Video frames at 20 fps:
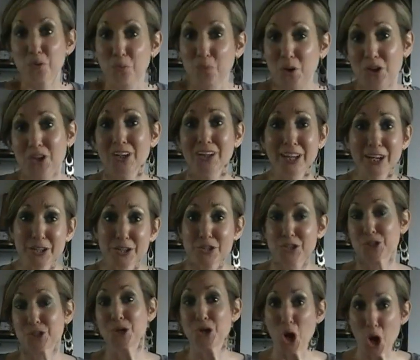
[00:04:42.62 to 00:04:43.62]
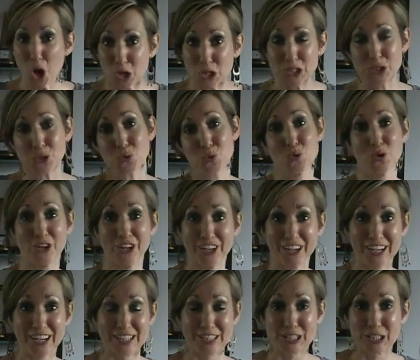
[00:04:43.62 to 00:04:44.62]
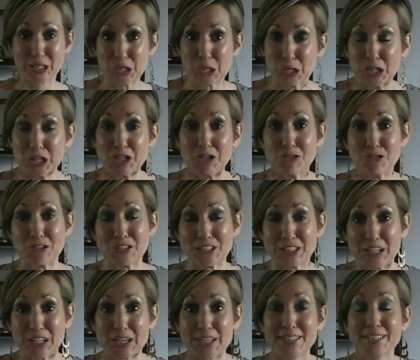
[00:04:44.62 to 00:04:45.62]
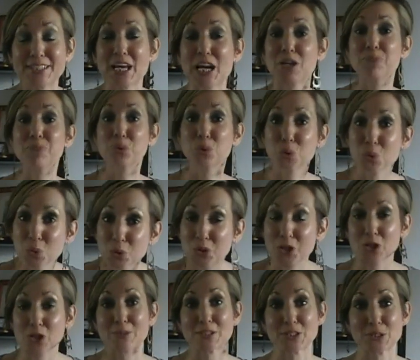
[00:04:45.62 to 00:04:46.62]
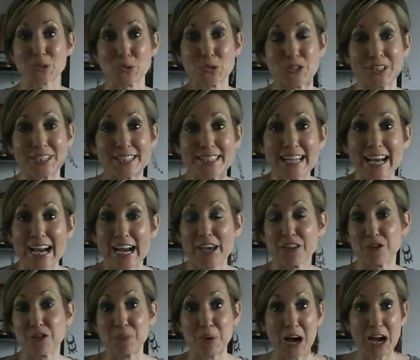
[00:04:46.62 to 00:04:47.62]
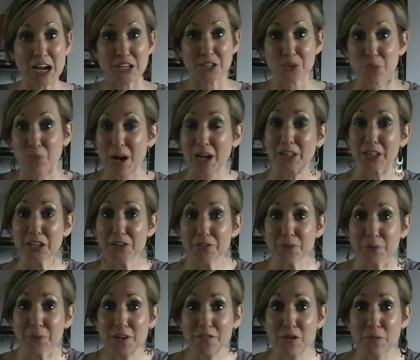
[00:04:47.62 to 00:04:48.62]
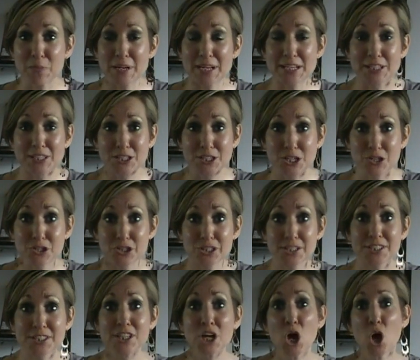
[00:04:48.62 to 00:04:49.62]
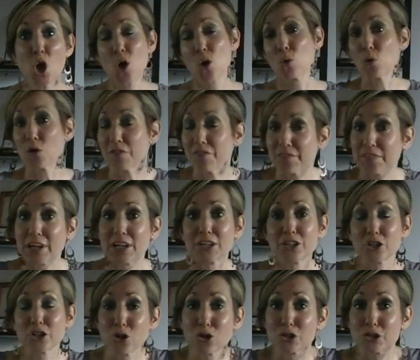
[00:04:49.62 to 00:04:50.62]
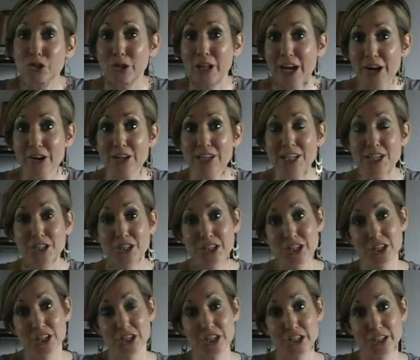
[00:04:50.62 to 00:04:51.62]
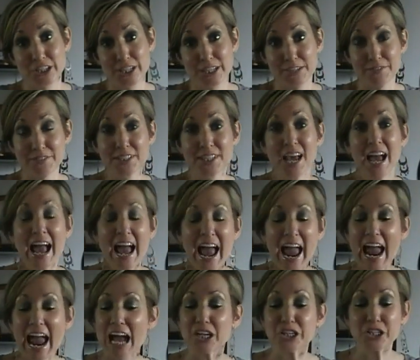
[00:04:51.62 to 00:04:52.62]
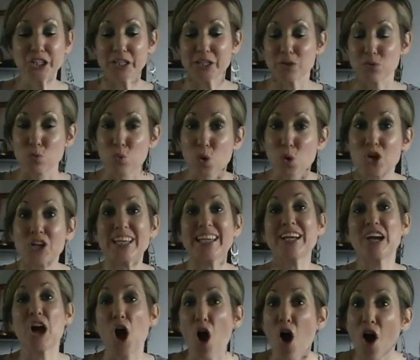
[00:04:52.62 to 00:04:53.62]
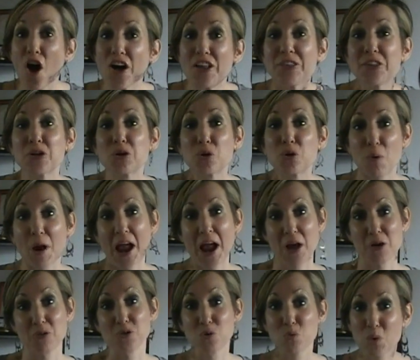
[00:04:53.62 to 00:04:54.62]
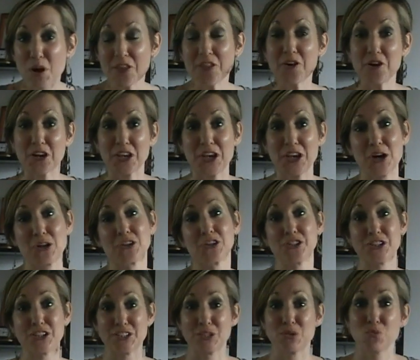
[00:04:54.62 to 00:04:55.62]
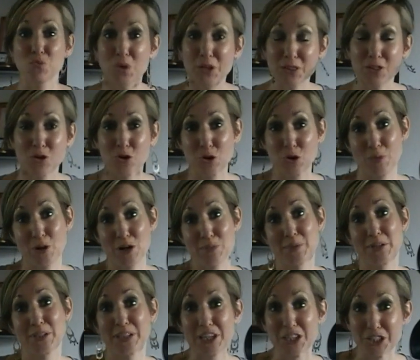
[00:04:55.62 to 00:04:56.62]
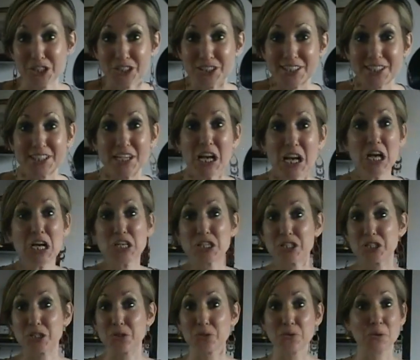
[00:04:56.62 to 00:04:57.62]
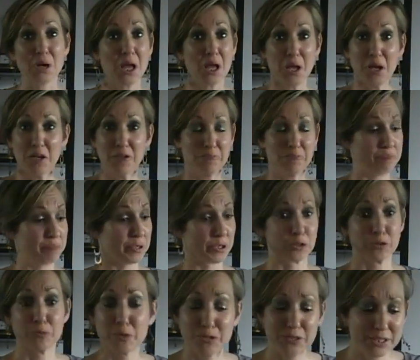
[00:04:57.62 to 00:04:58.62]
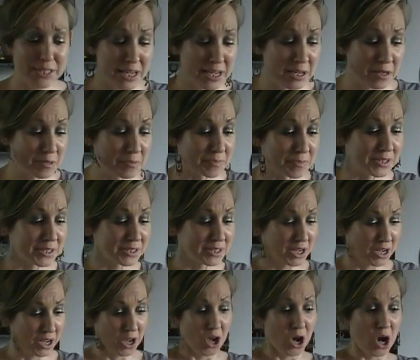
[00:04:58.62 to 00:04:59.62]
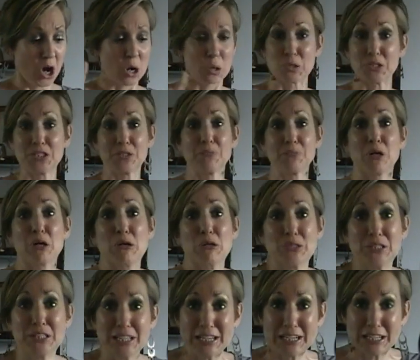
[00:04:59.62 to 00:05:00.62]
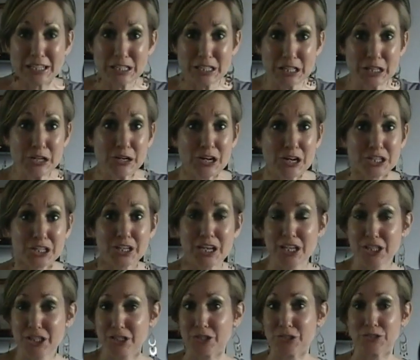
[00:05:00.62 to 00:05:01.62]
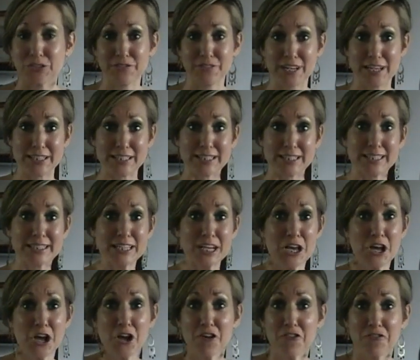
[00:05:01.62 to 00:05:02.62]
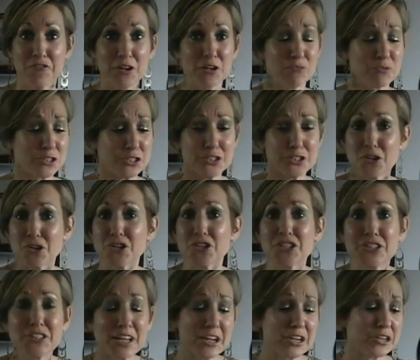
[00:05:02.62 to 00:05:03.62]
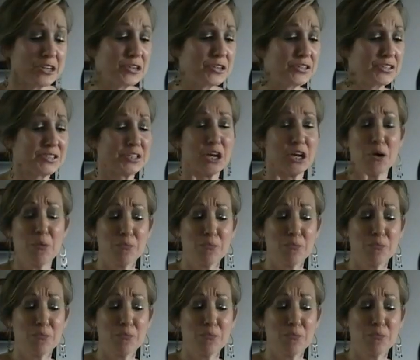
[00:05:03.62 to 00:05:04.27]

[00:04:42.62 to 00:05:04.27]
Well, collectors could also organize along interest lines and pool their resources to either buy directly from government institutions or fund cultural heritage initiatives, actually working on the ground with archaeologists and with local populations to build museums, host symposia and other educational events, fund research centers,